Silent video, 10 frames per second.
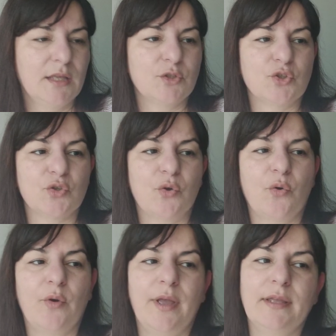
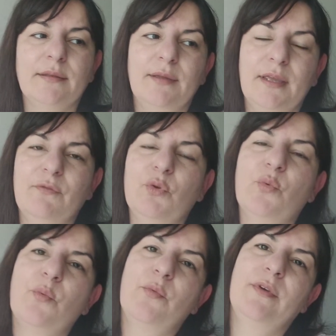So if
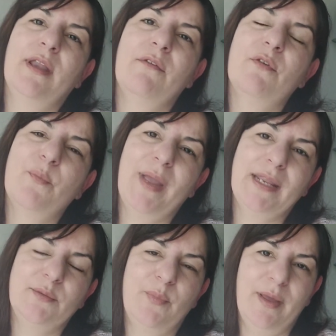you never
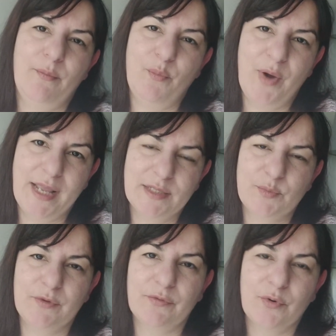made braids
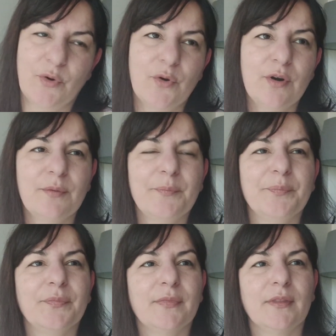before,
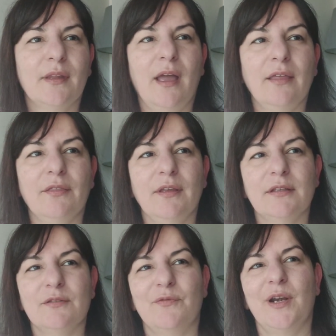I think
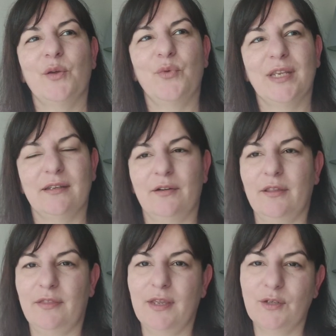it's a very wintry
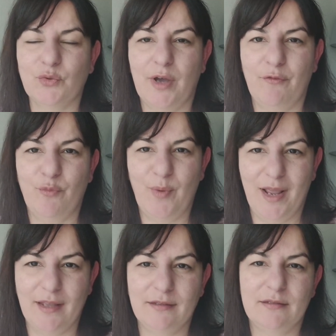thing to have
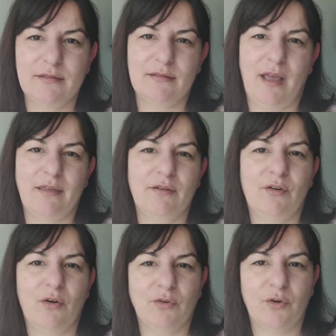braids either
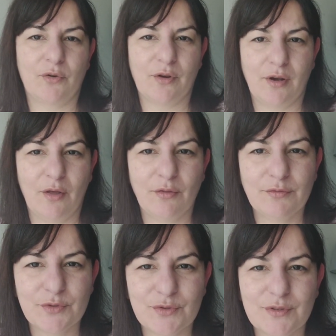on your
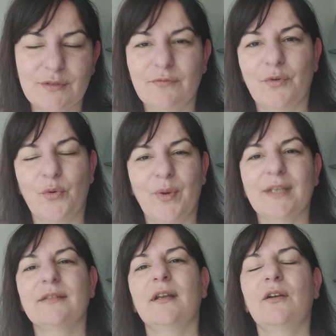clothes for
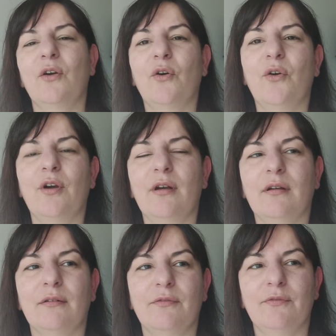winter
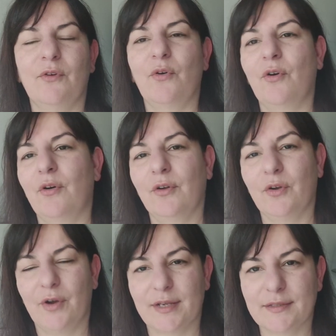or for
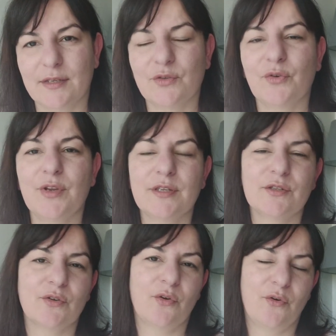your
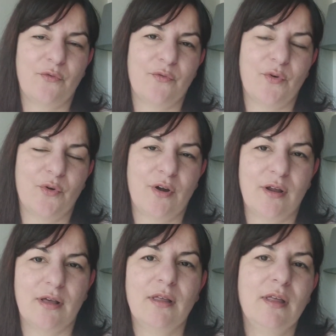accessories or for